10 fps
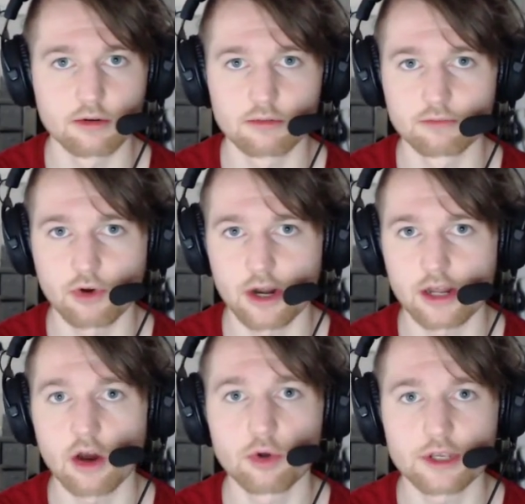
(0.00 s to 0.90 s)

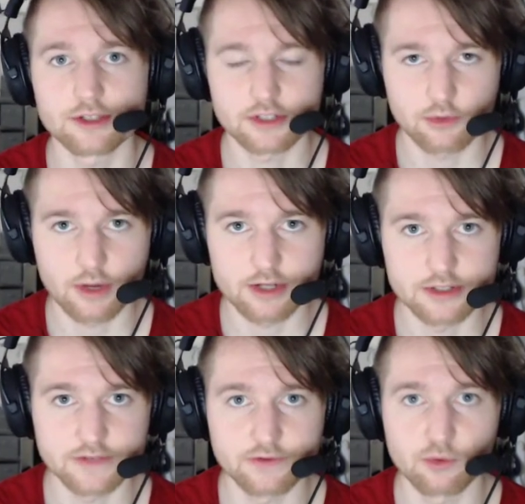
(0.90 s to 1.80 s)
creating Oki
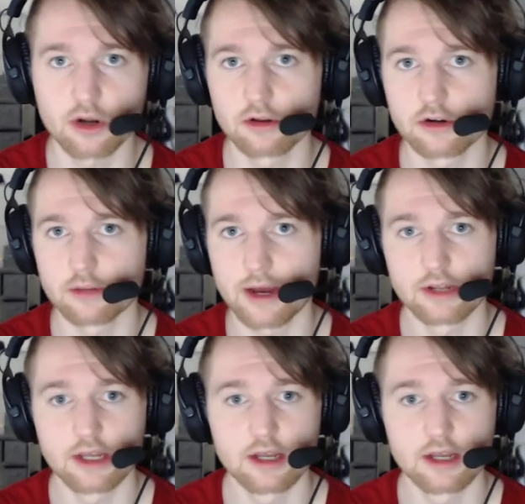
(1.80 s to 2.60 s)
situations, if you want to learn about